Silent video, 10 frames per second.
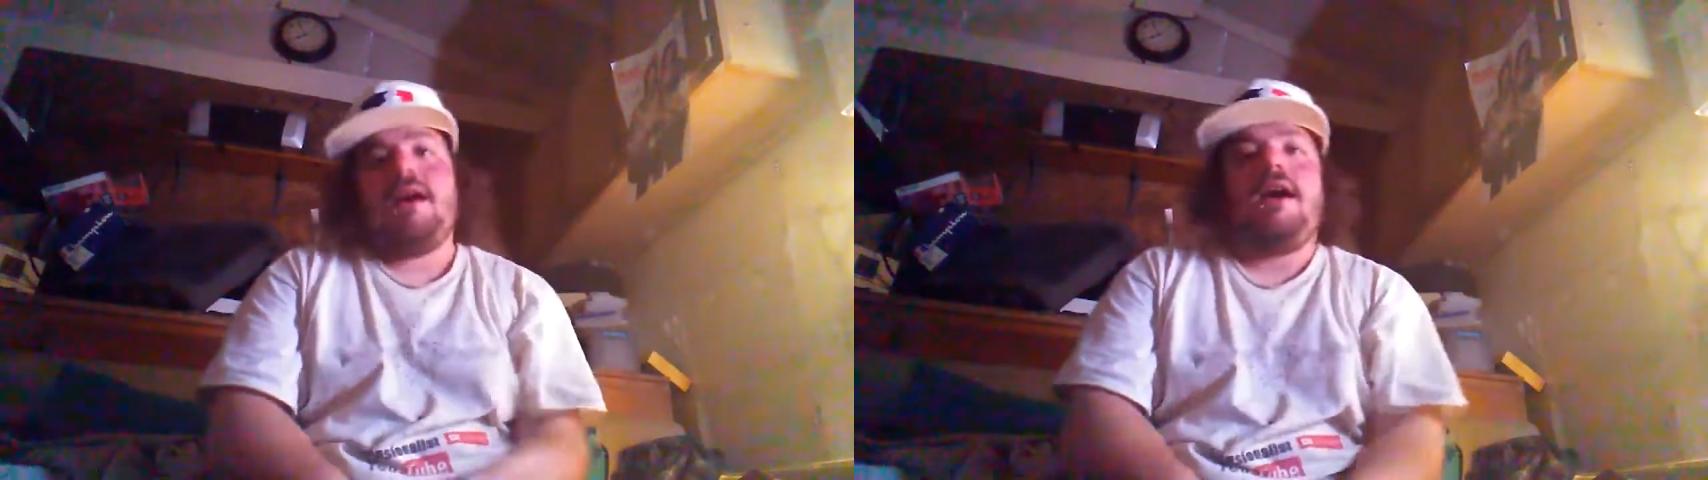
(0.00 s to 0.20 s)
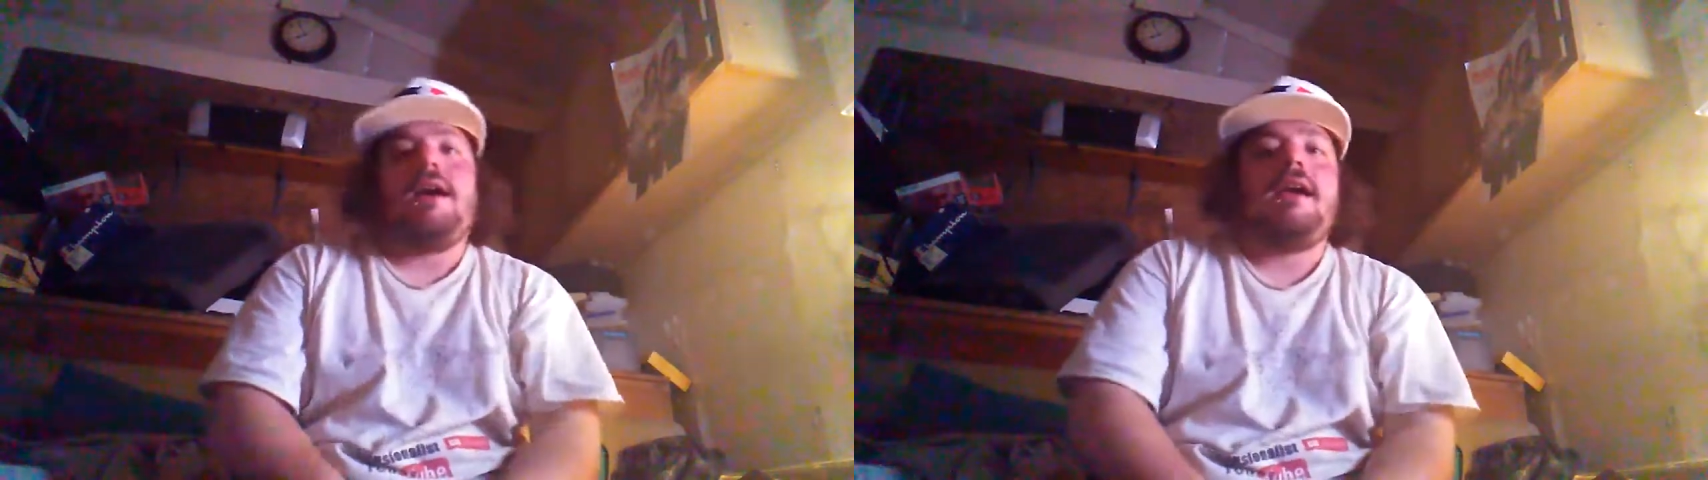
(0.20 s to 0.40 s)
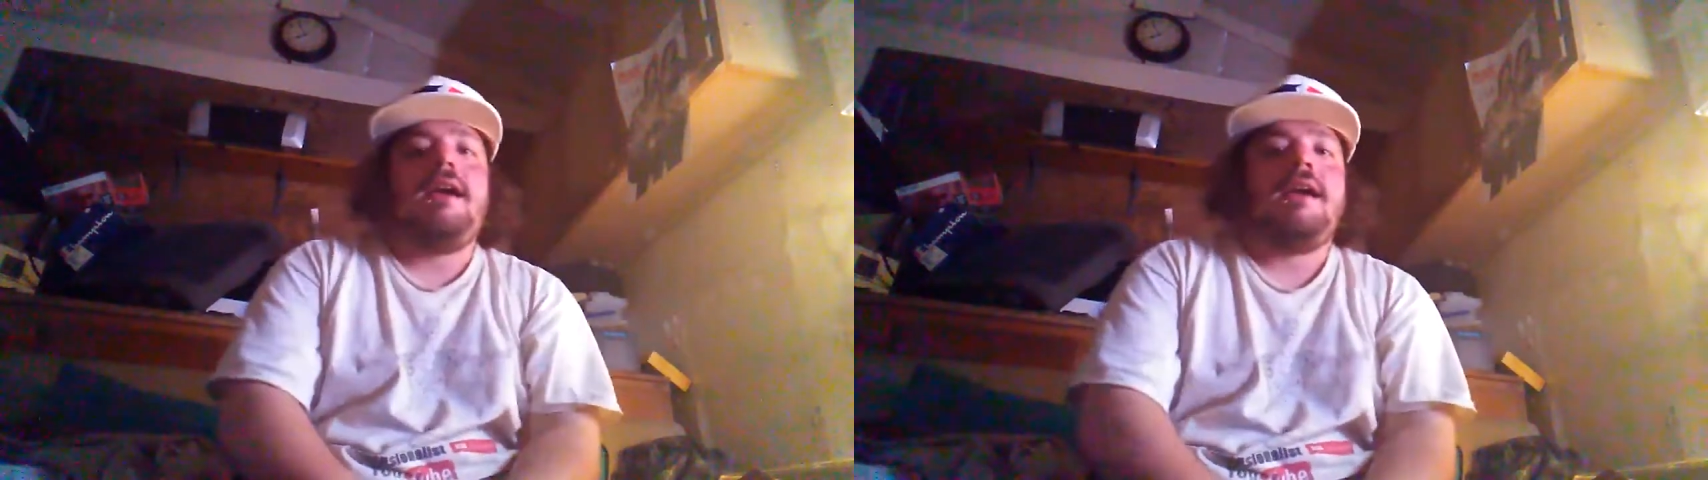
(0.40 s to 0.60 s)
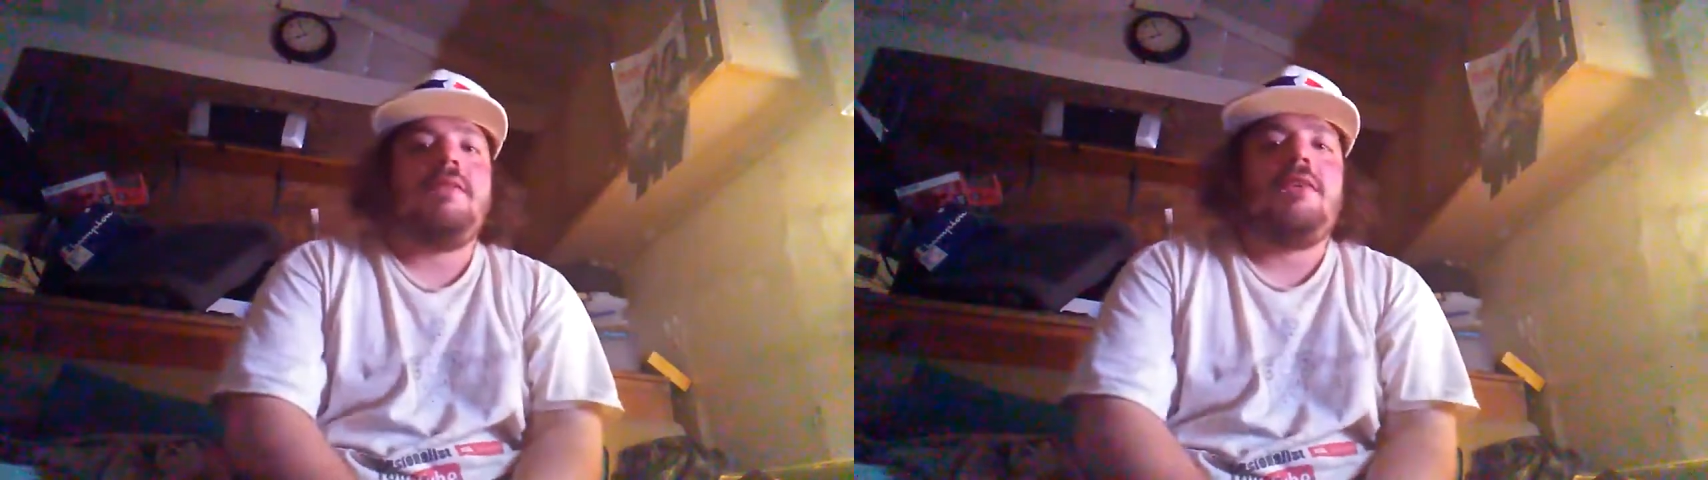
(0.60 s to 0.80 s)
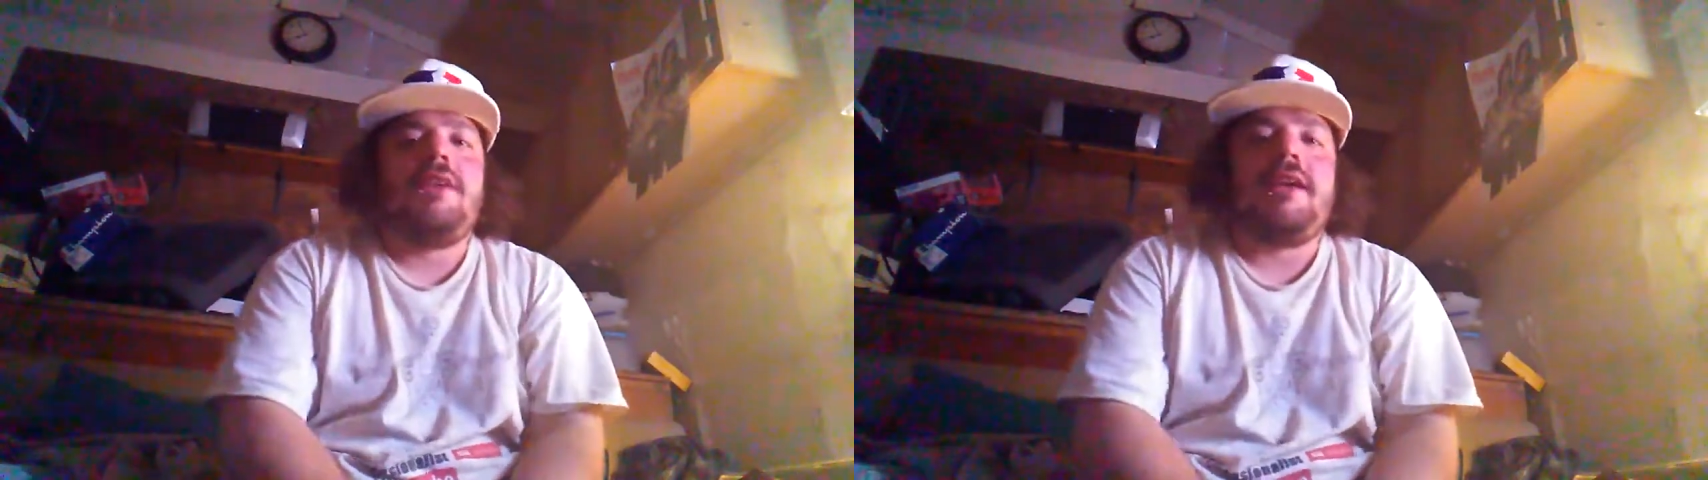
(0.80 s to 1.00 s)
I can't
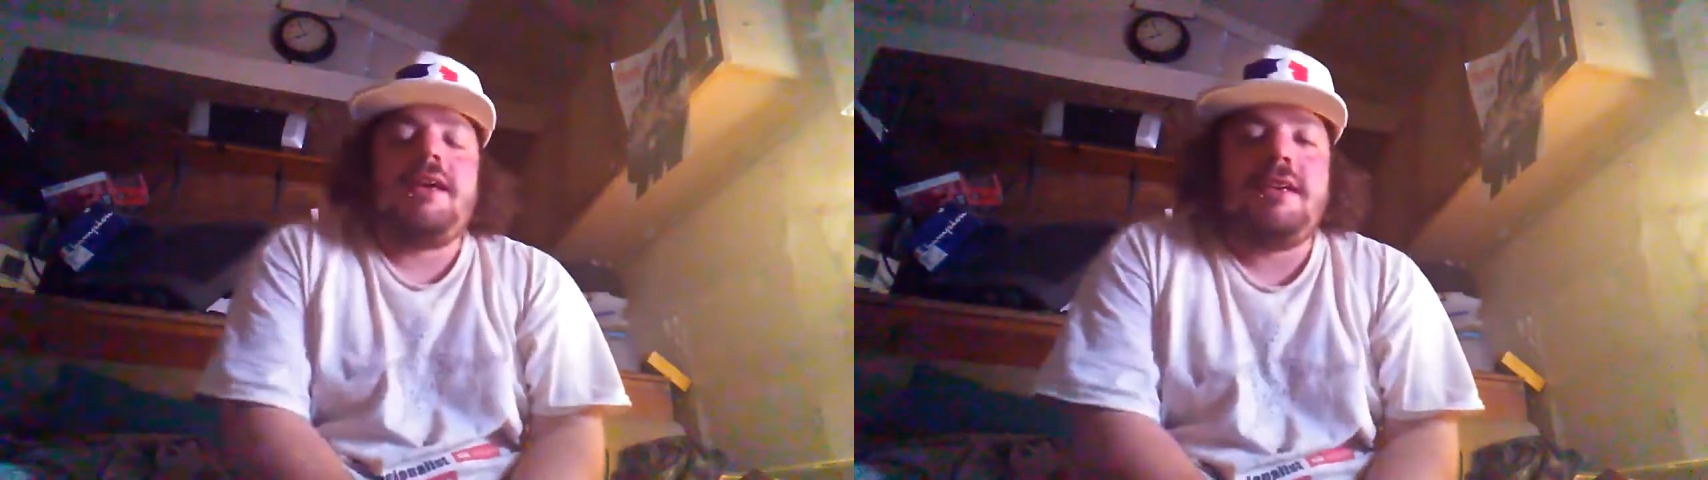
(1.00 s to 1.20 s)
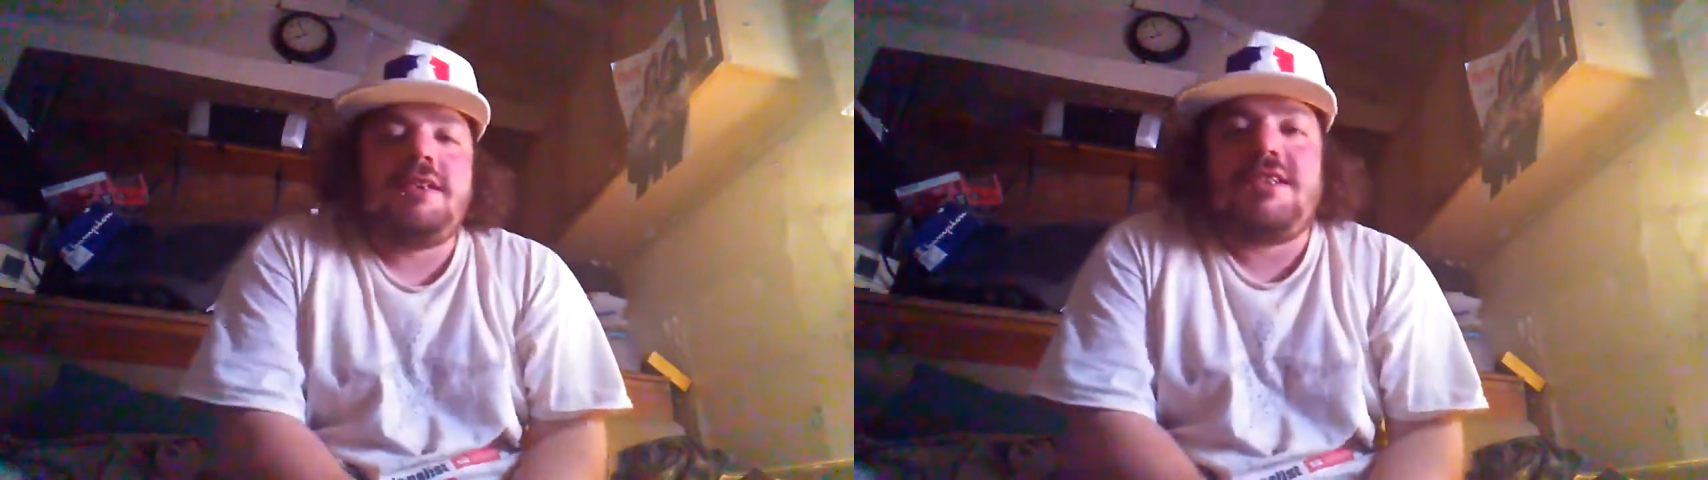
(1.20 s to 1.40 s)
give y'all the keys